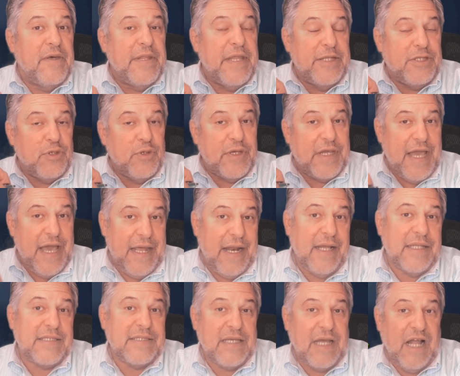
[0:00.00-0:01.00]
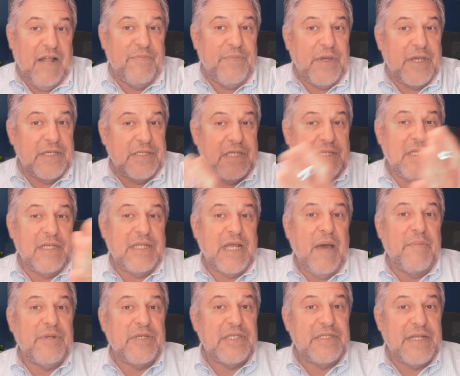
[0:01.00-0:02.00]
that you cannot solve because the
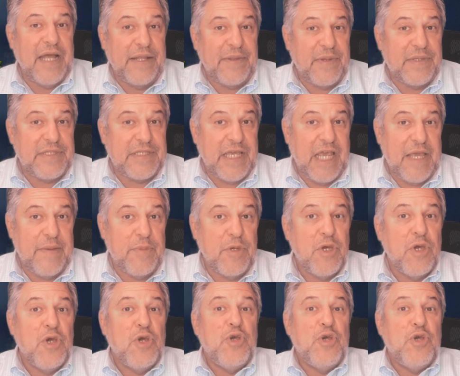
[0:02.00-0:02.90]
denominator is not the same,